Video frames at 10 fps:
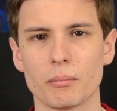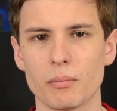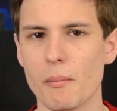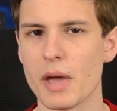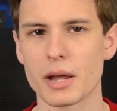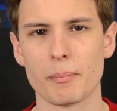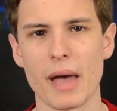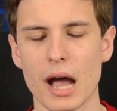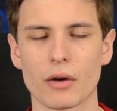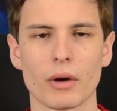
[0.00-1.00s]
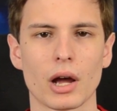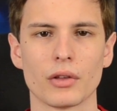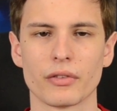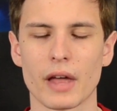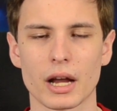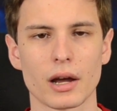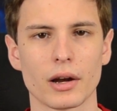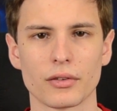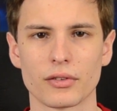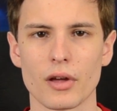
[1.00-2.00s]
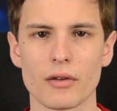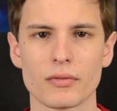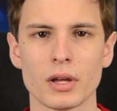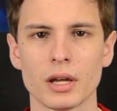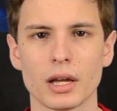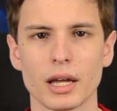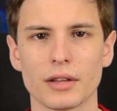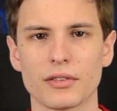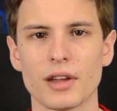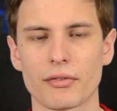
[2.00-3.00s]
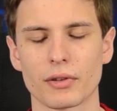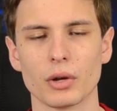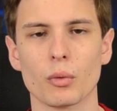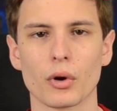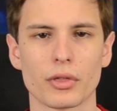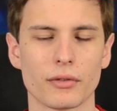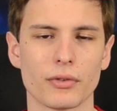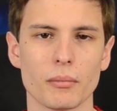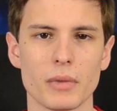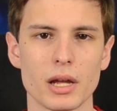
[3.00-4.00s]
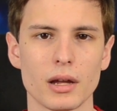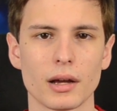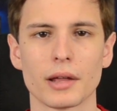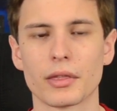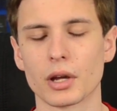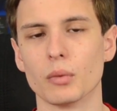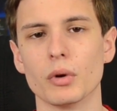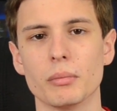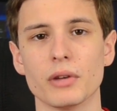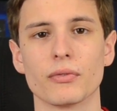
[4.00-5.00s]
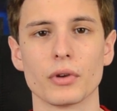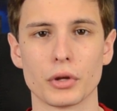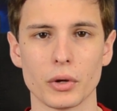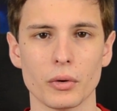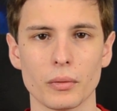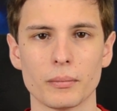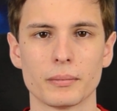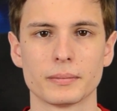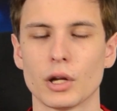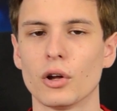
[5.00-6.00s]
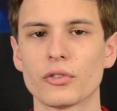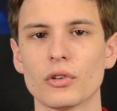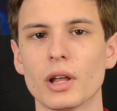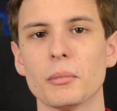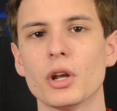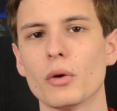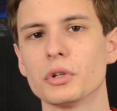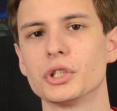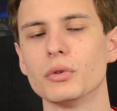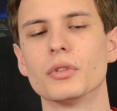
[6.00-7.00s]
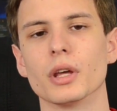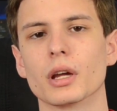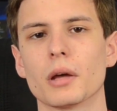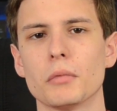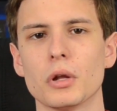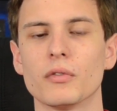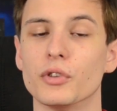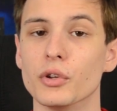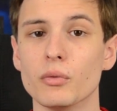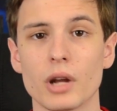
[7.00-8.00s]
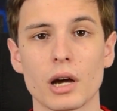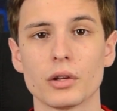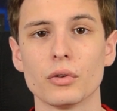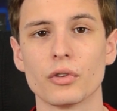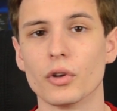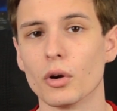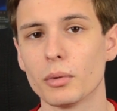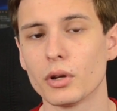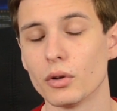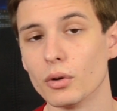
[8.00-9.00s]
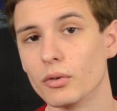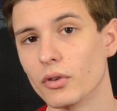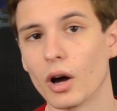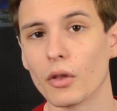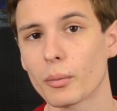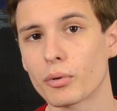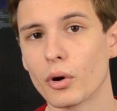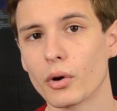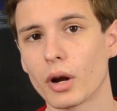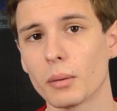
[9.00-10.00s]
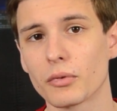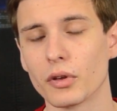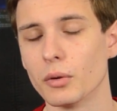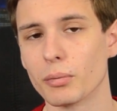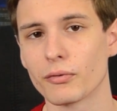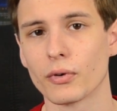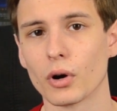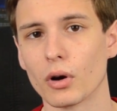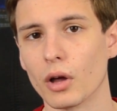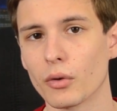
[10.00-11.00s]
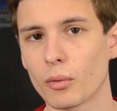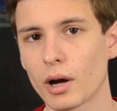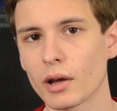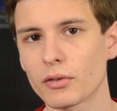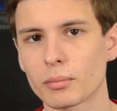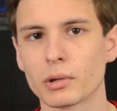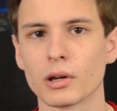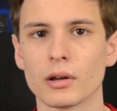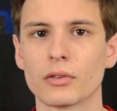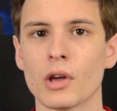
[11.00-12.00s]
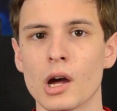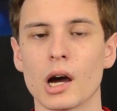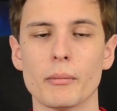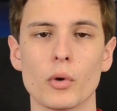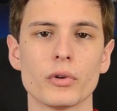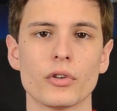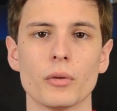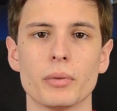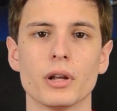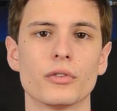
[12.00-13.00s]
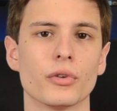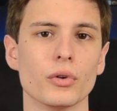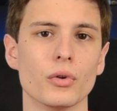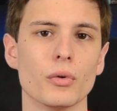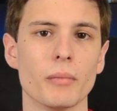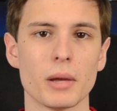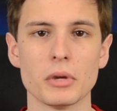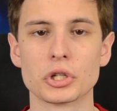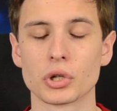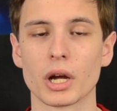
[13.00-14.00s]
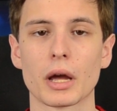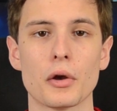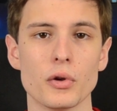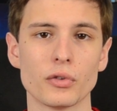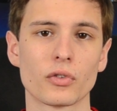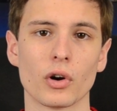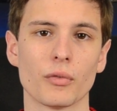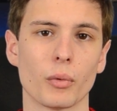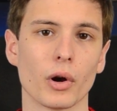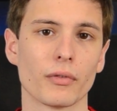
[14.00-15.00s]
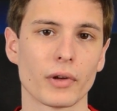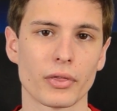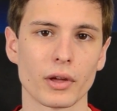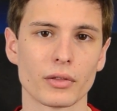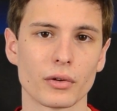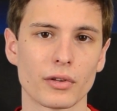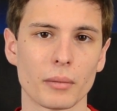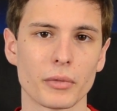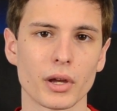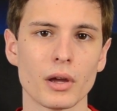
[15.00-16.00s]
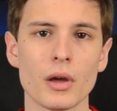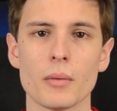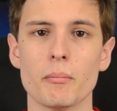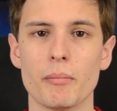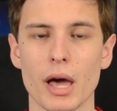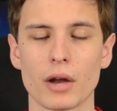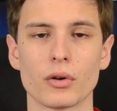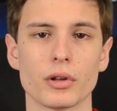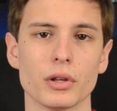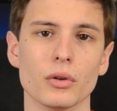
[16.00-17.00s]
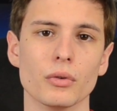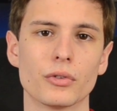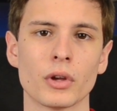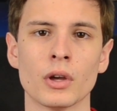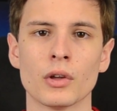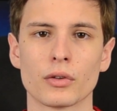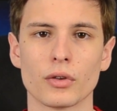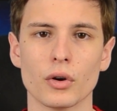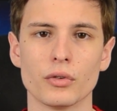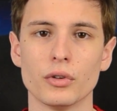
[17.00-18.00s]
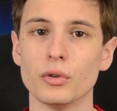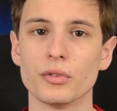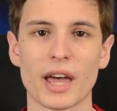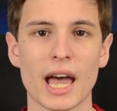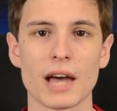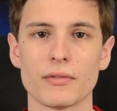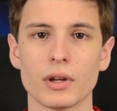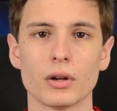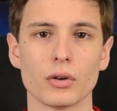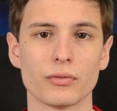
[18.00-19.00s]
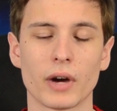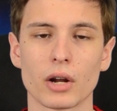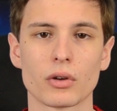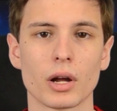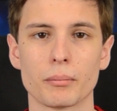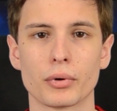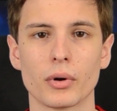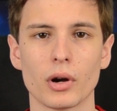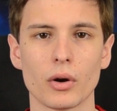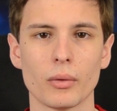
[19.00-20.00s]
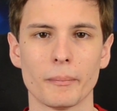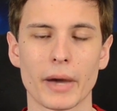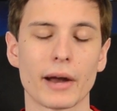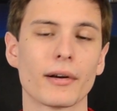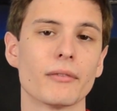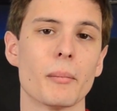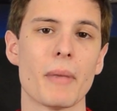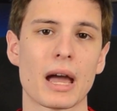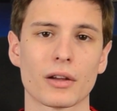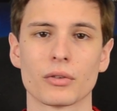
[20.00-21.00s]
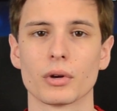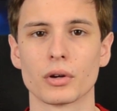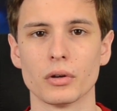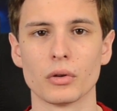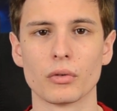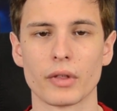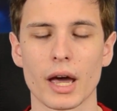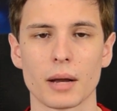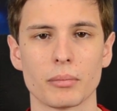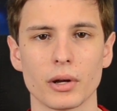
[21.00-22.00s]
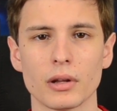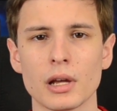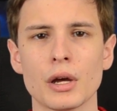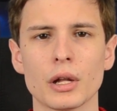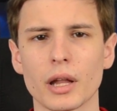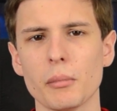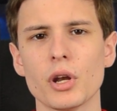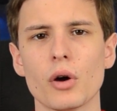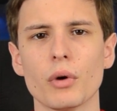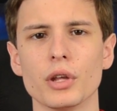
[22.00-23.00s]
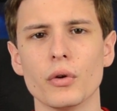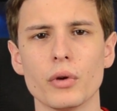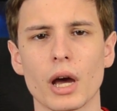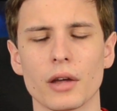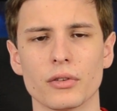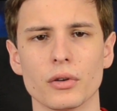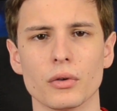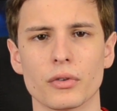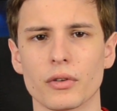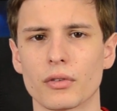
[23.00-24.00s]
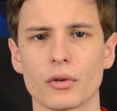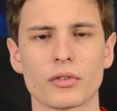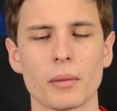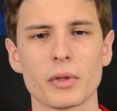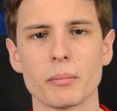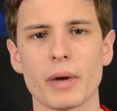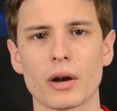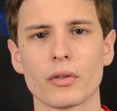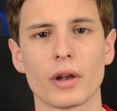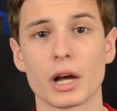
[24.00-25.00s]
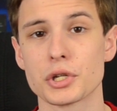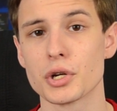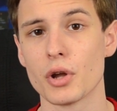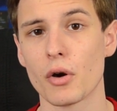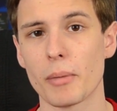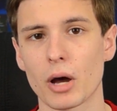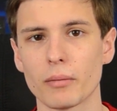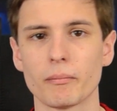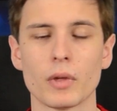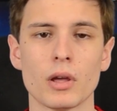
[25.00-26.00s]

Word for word: make backgrounds and that kind of stuff. It's definitely worth it for me. I think it would be for you. And also let me know what you think. I mean, if, do you not use Adobe? Do you use other programs that you prefer otherwise? Because I'm always open to maybe trying out new software if I think there's something better to use. So do you use Avid or Final Cut Pro? I don't have a Mac, so I couldn't use that, but let me know what you guys use. Is there something better that I should know about?